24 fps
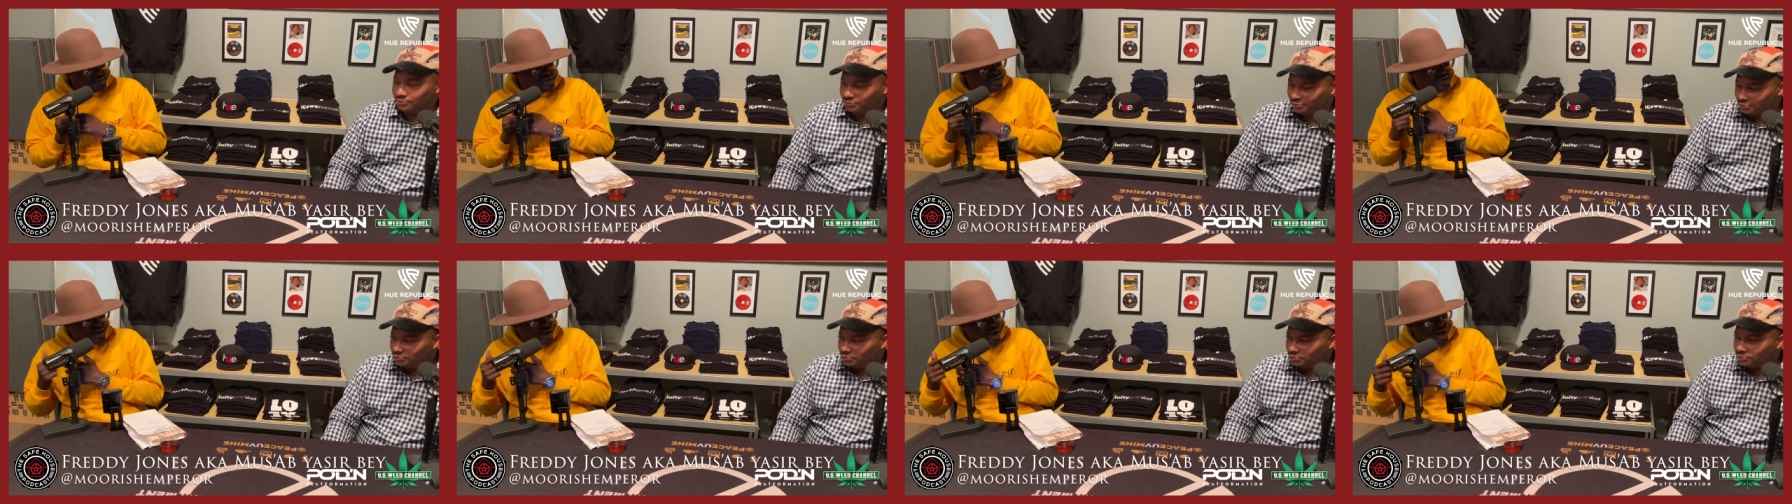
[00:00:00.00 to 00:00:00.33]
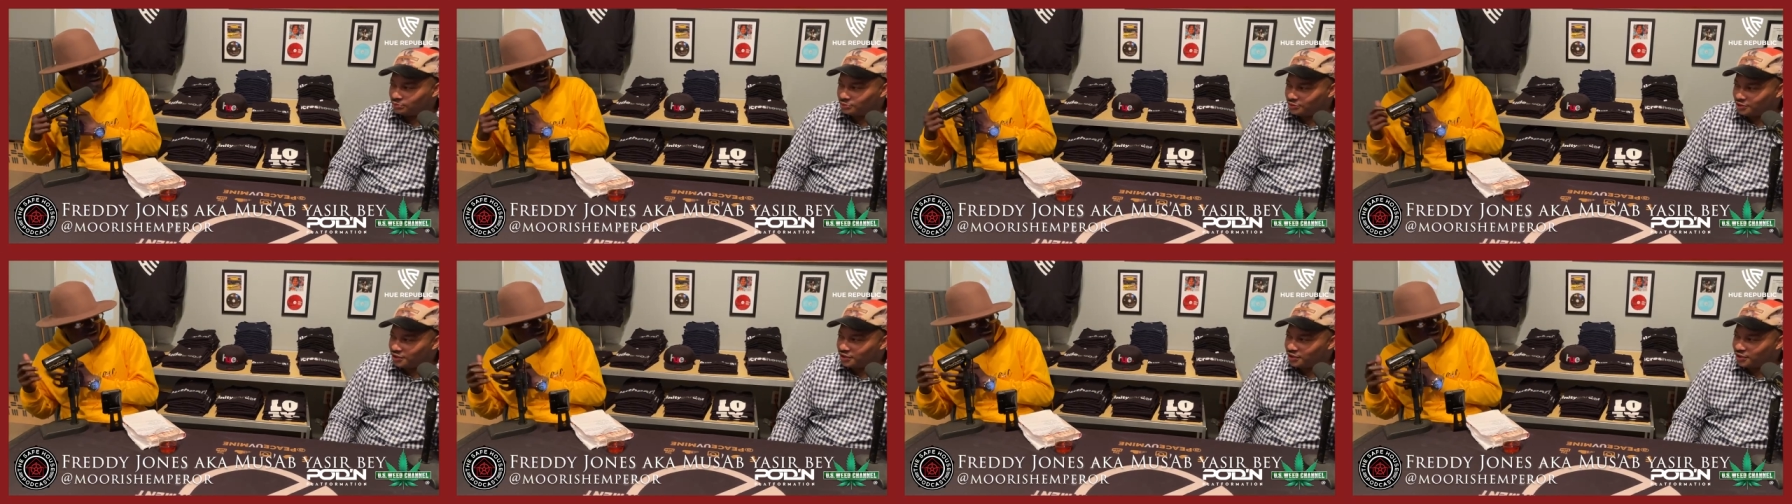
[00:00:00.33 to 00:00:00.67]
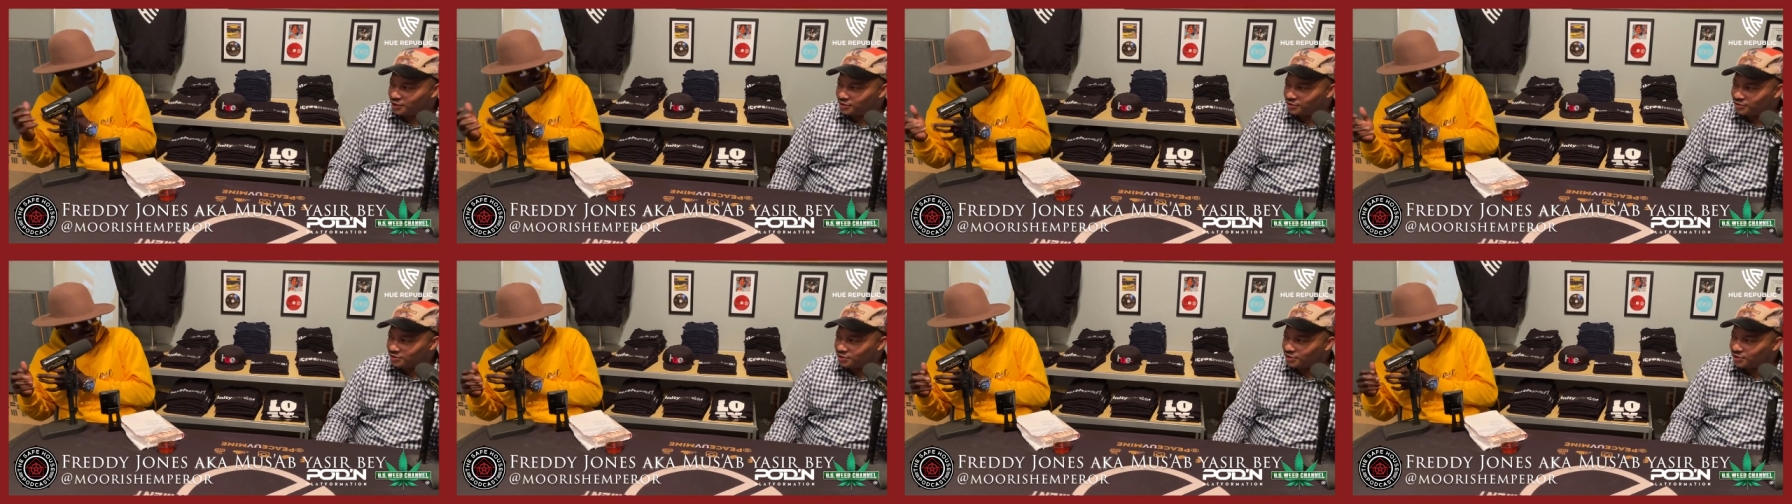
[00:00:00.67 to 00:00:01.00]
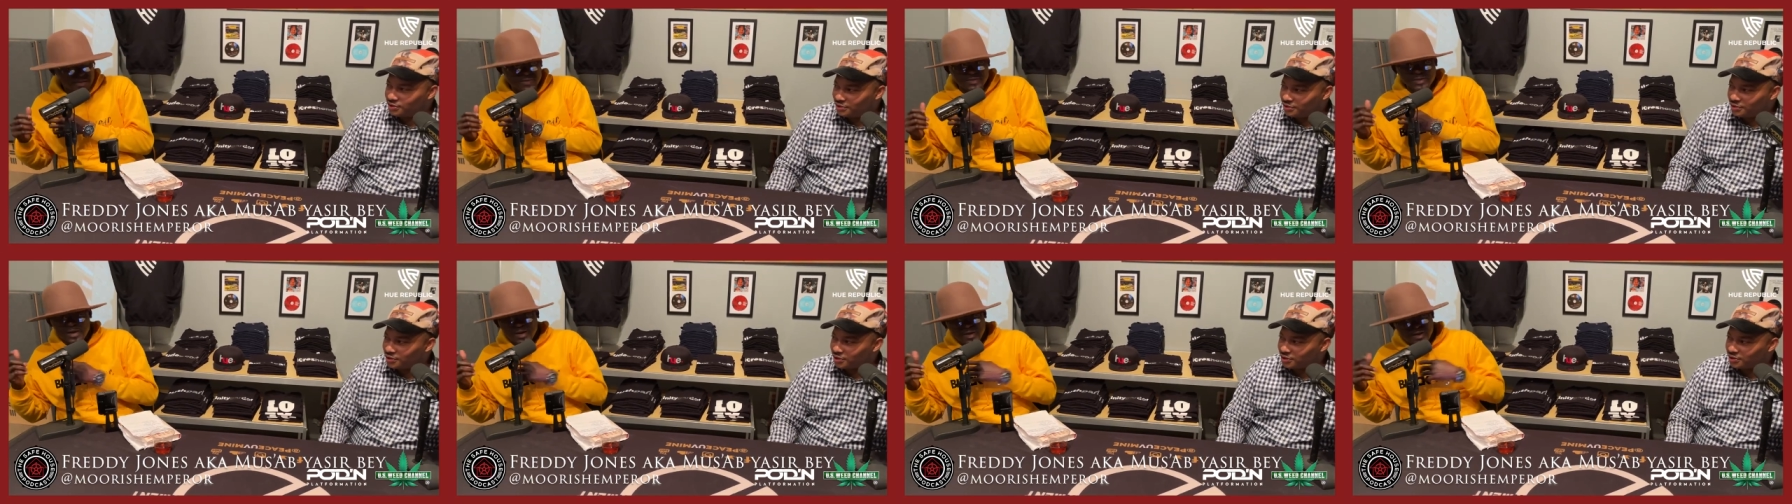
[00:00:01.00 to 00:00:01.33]
Mm-hmm. All that eighties shit,
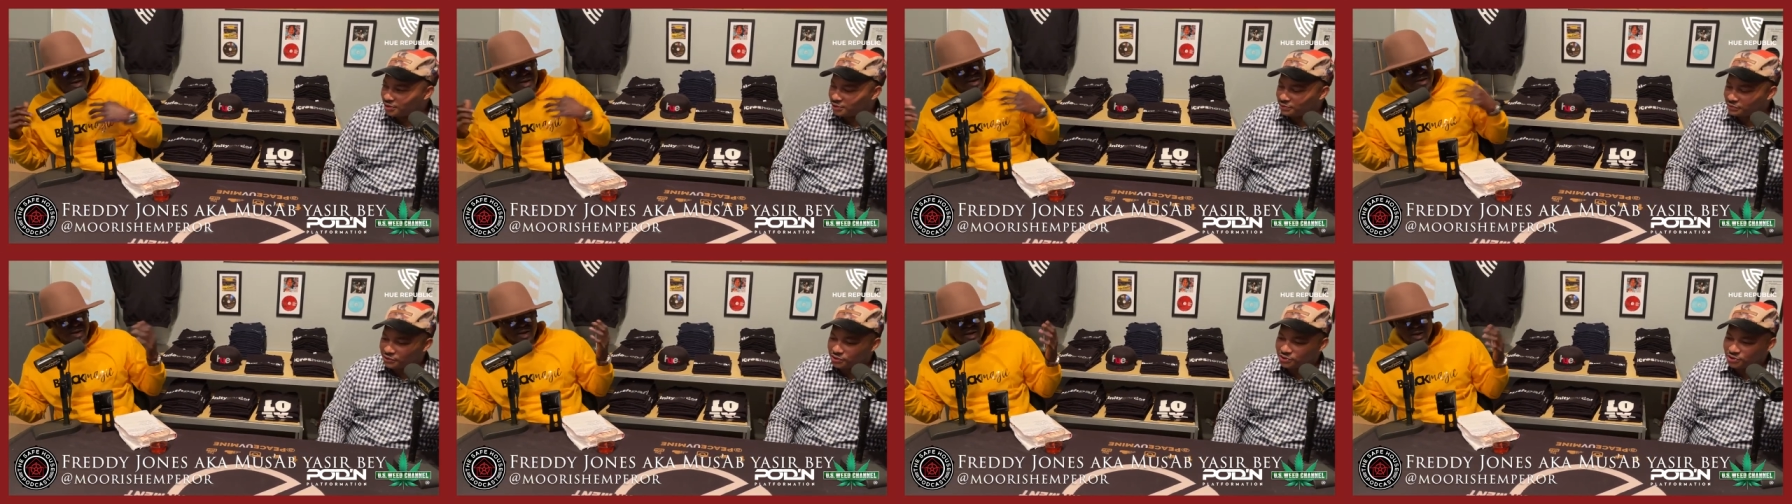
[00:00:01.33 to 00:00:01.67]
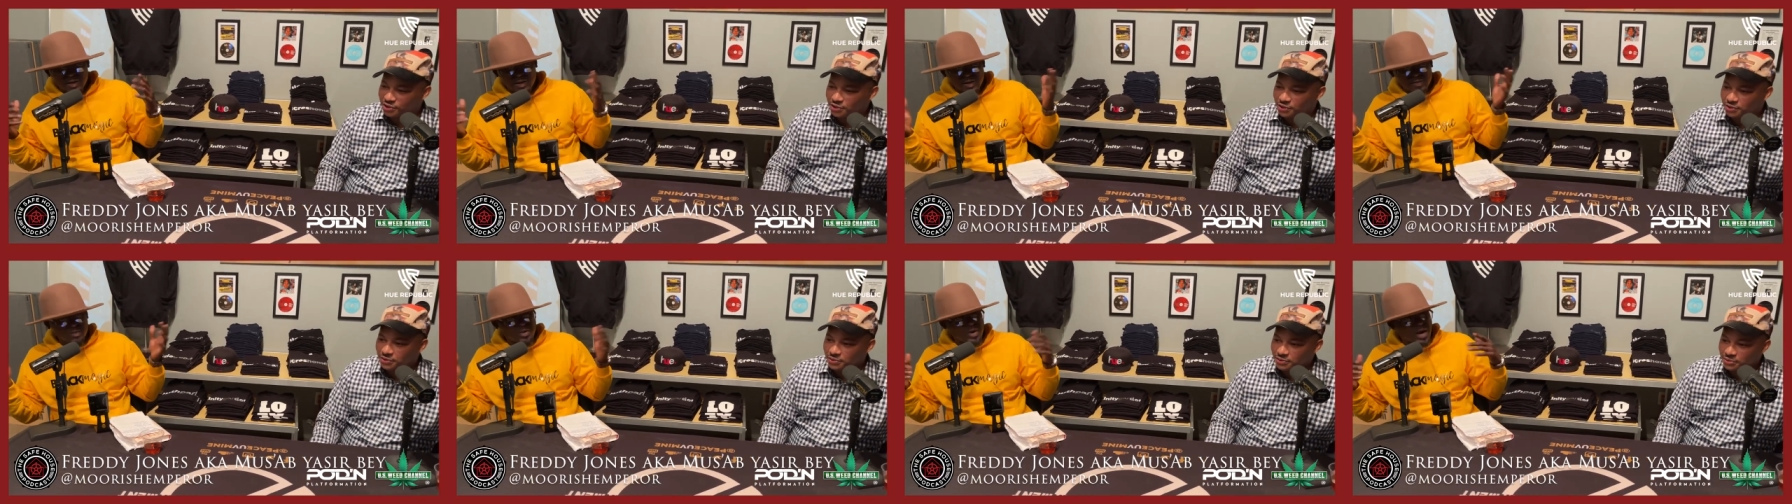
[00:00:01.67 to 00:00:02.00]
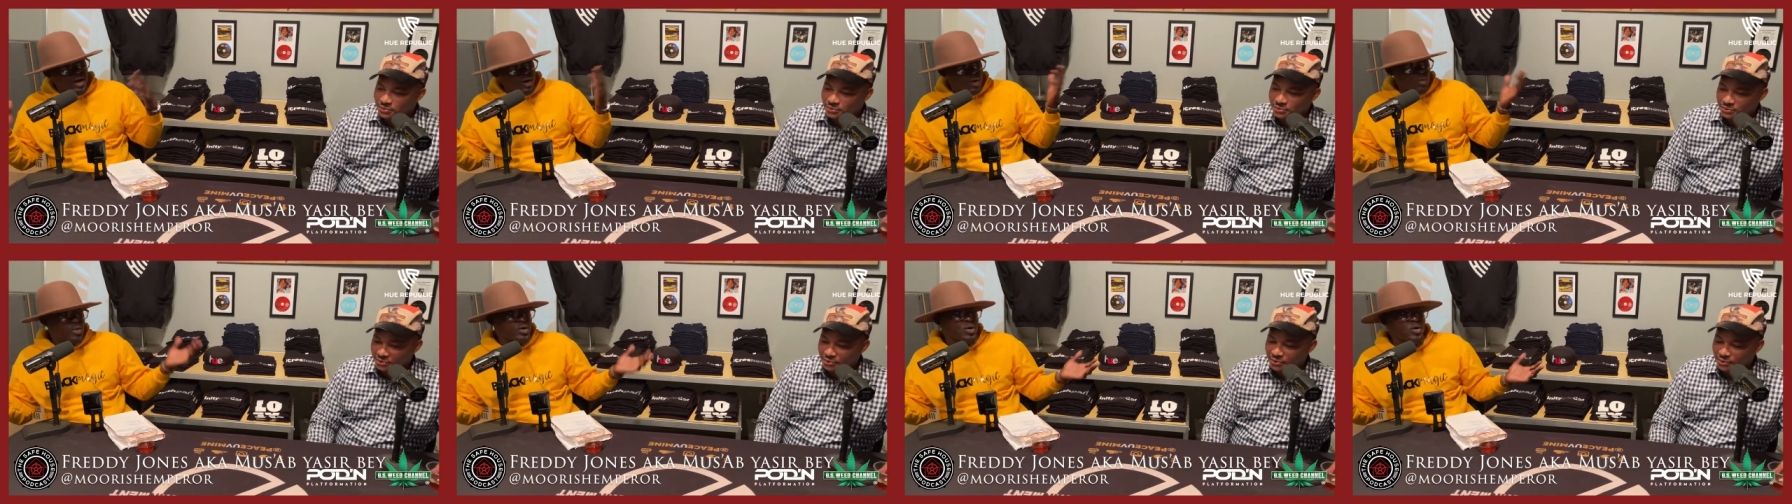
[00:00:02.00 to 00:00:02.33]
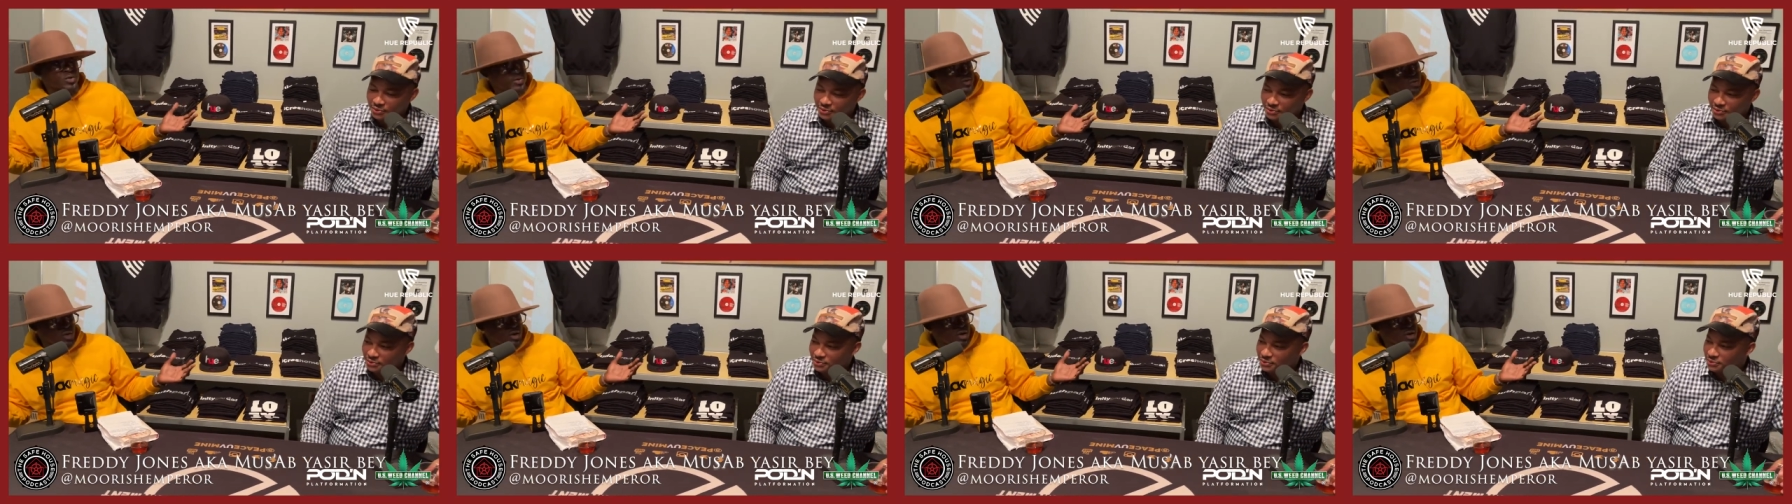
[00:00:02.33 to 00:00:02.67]
yeah. yeah all, all sure. that, I don't want no
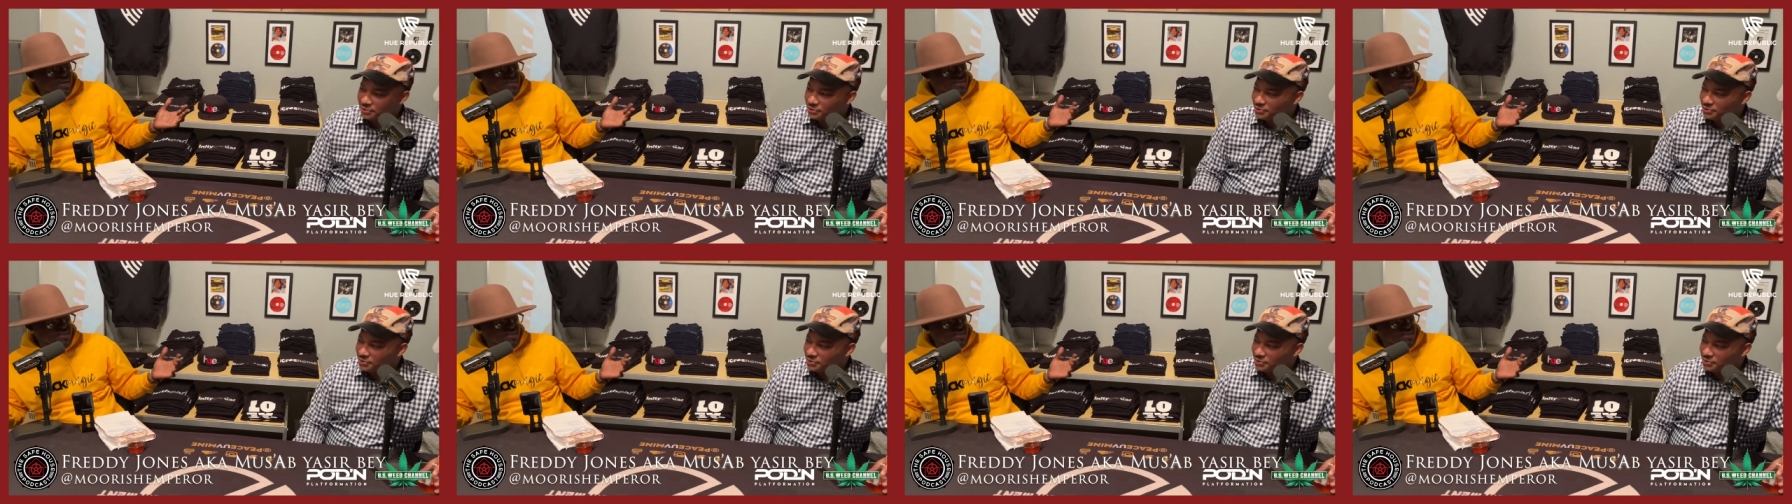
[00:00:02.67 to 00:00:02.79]
scrubs.